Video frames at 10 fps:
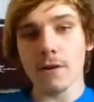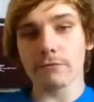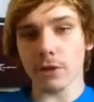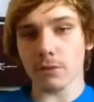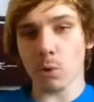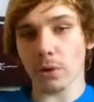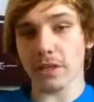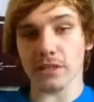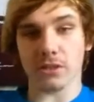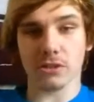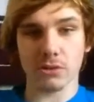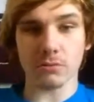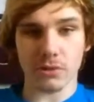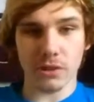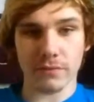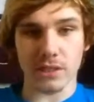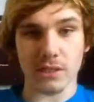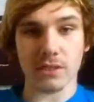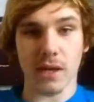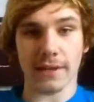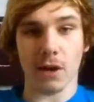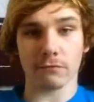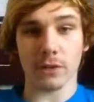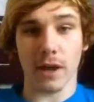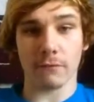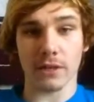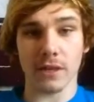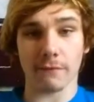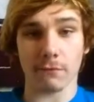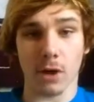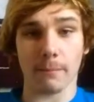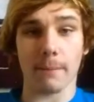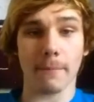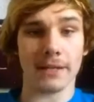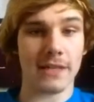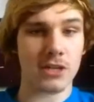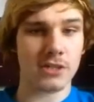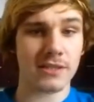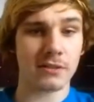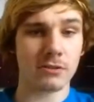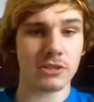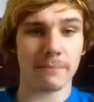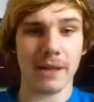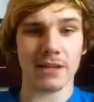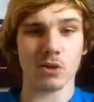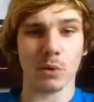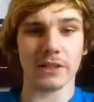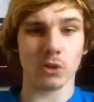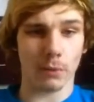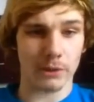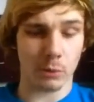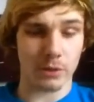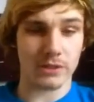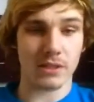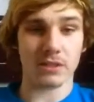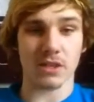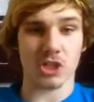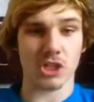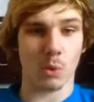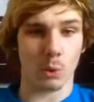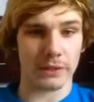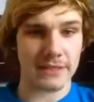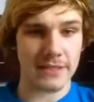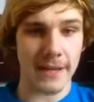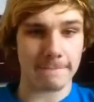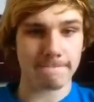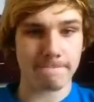Furthermore, these student services account for everything from meditation centers to mandatory dormitories, such as at Oregon State,